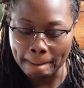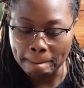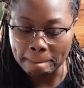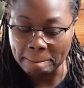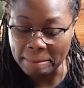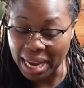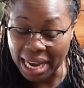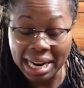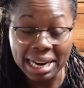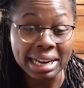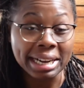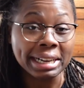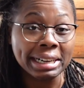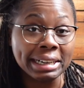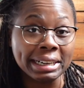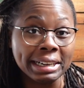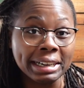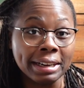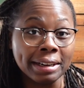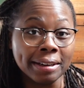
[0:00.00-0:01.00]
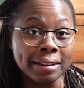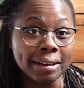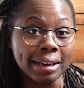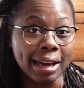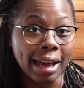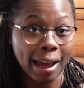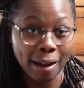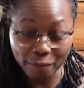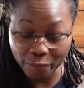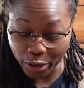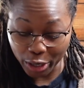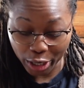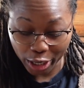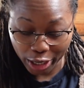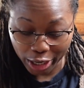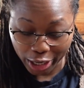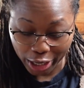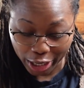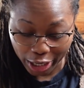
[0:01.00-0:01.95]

make, ever.